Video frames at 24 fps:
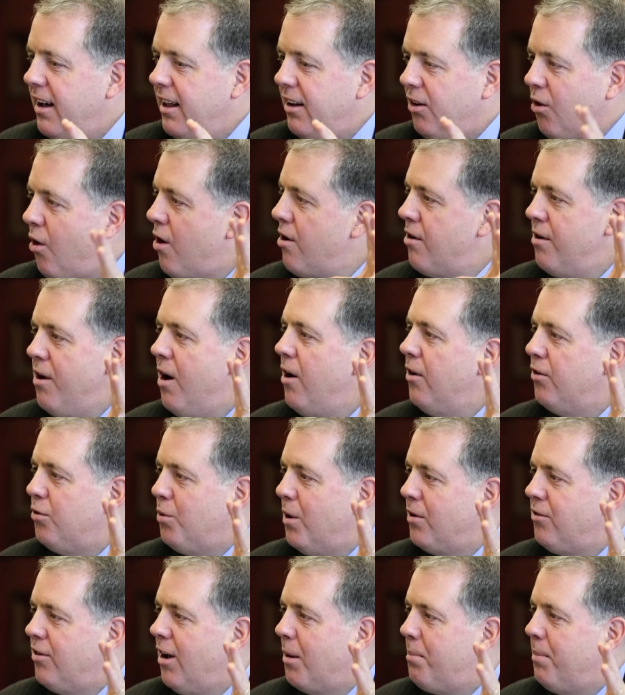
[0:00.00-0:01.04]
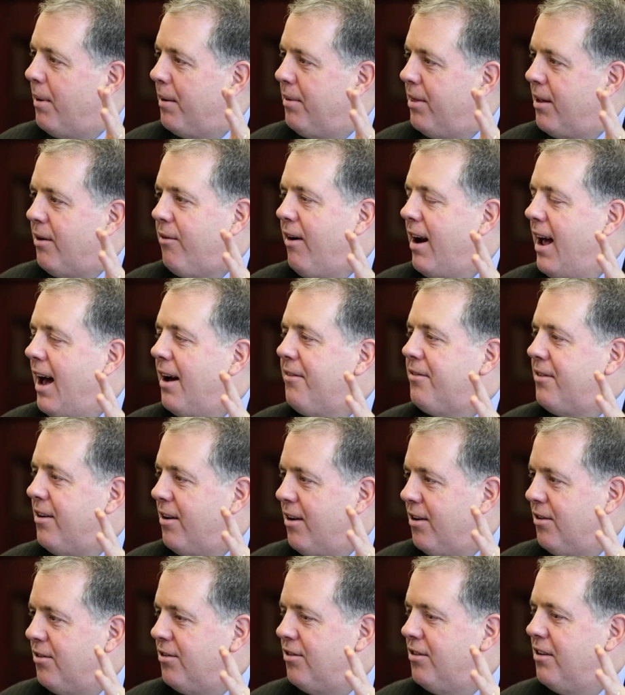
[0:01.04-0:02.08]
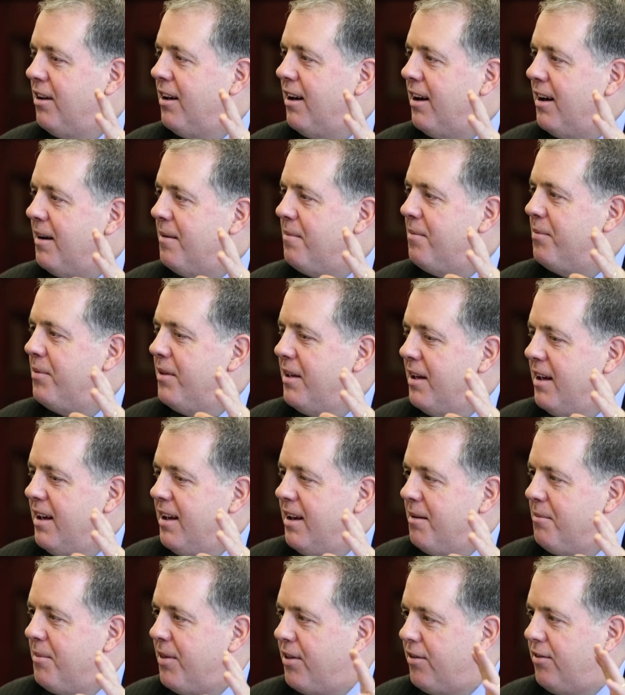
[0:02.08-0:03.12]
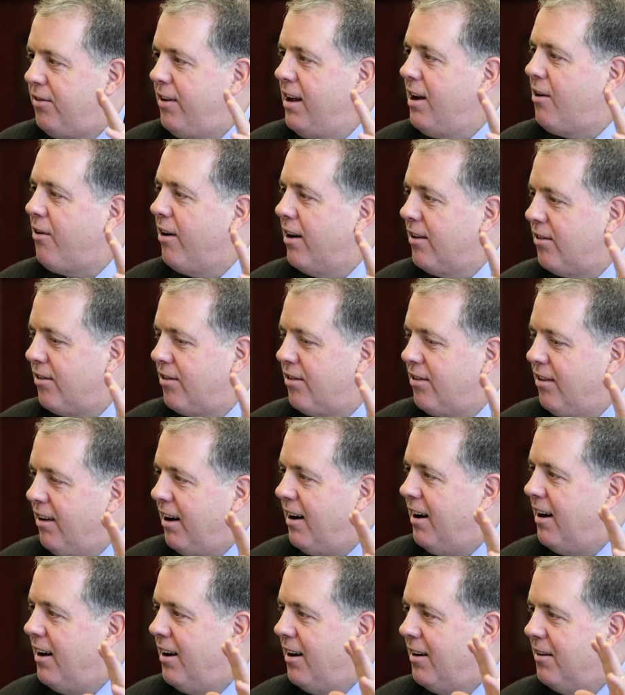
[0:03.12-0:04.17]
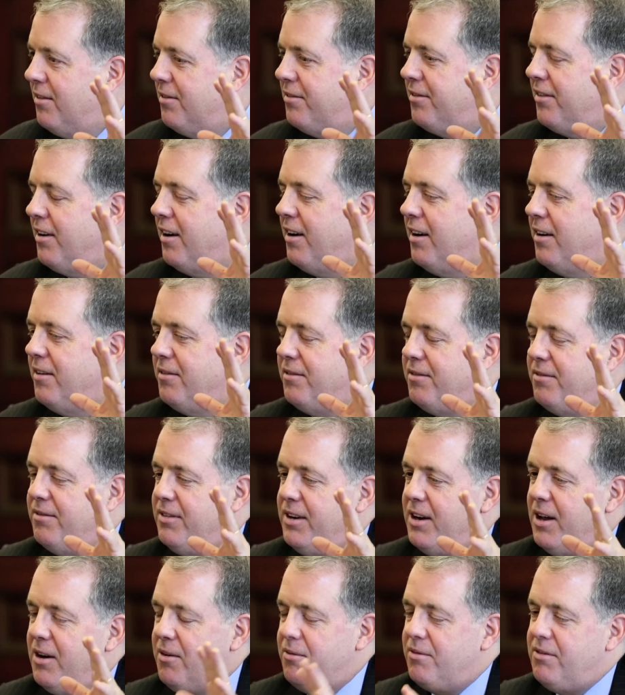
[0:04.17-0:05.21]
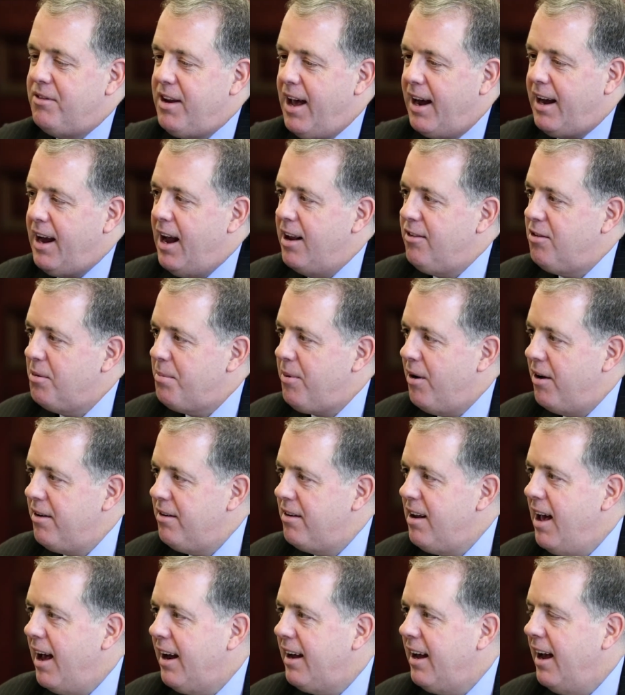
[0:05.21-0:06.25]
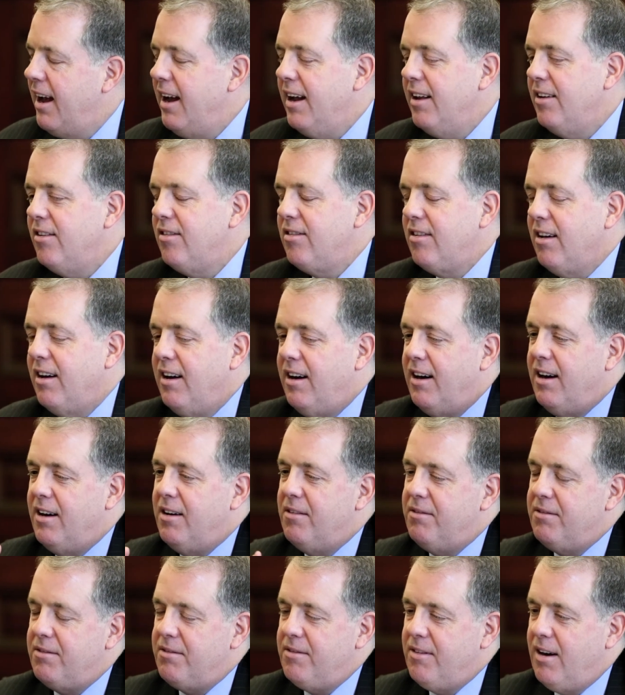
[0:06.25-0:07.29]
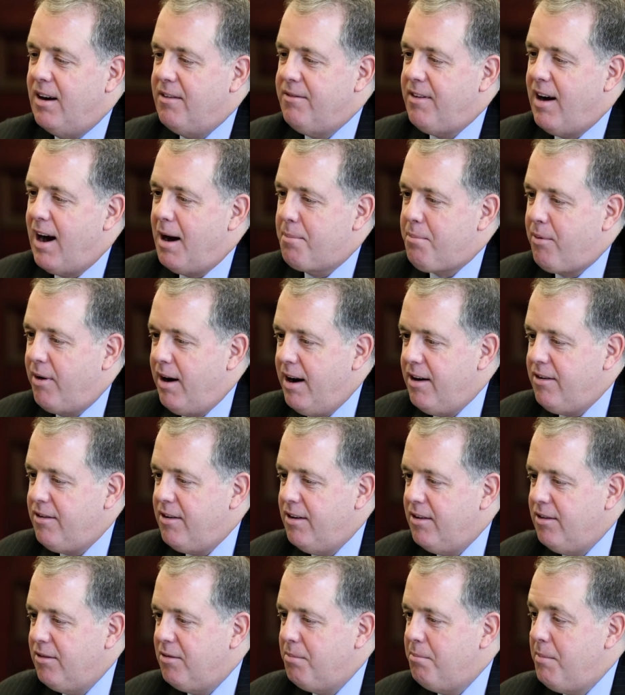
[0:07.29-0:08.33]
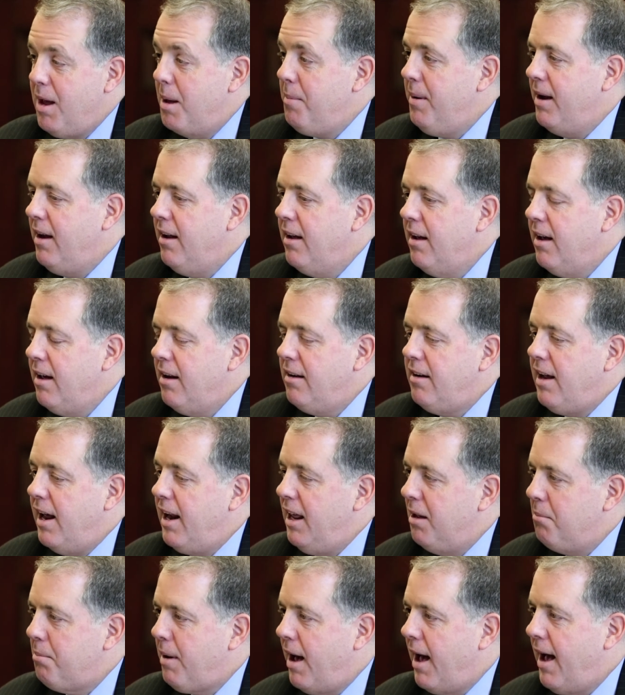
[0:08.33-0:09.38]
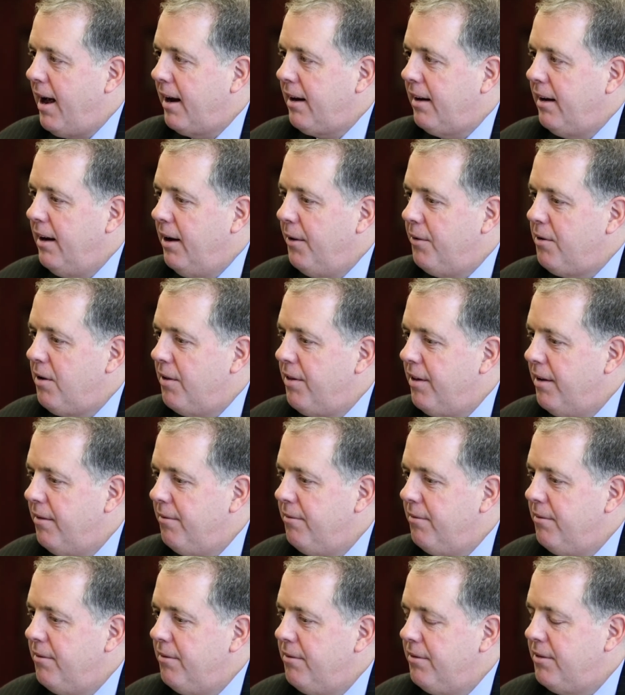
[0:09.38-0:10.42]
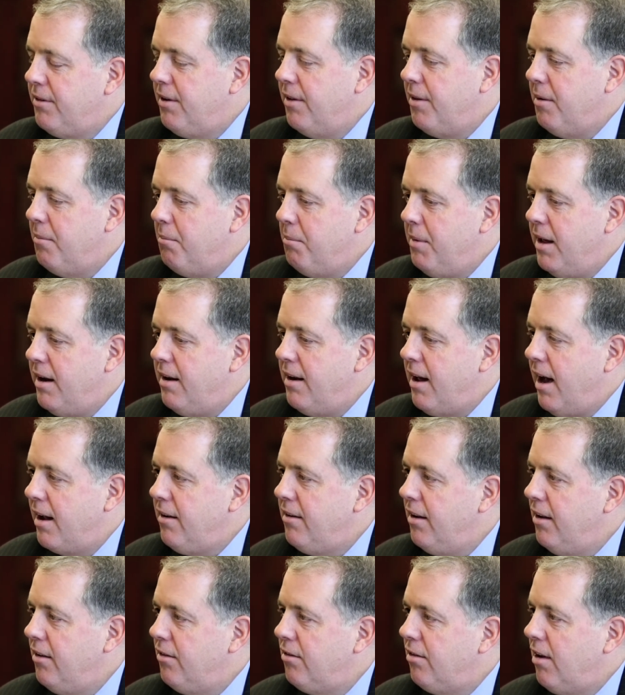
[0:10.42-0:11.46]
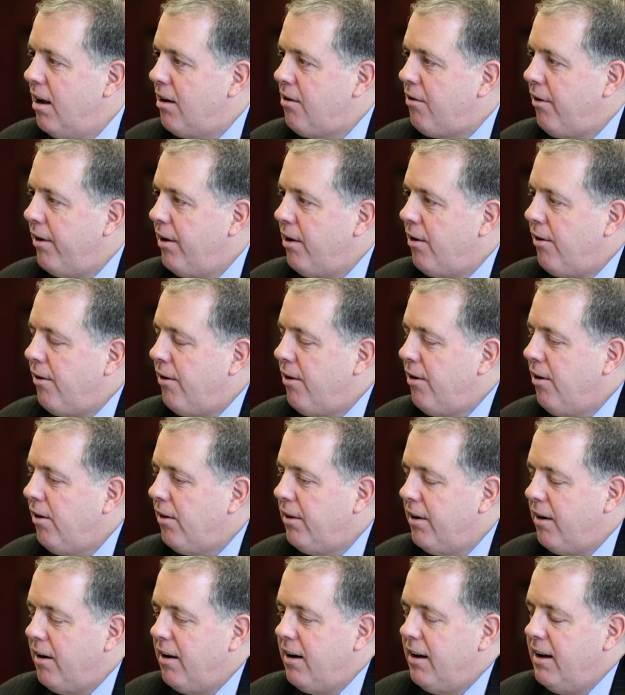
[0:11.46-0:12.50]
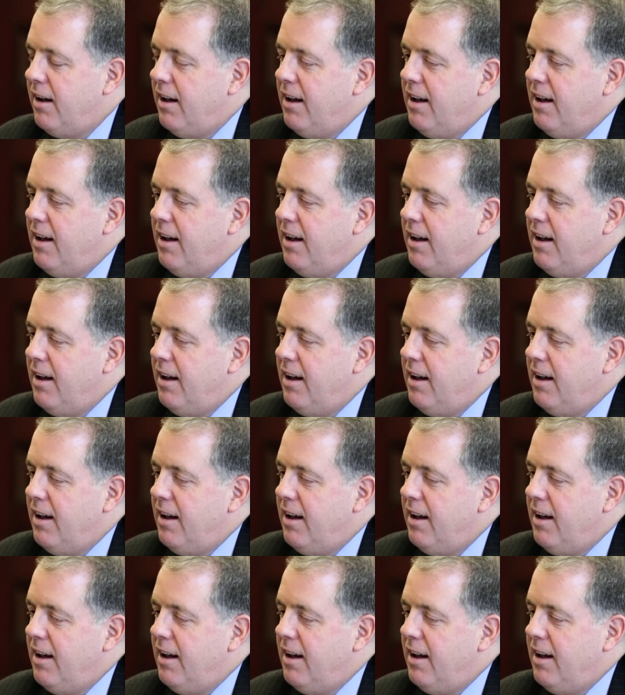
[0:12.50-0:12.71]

Lord knows what's up on the rafters. The secrets of decades upon decades of operations, maybe dating back to the mid-19th century or earlier.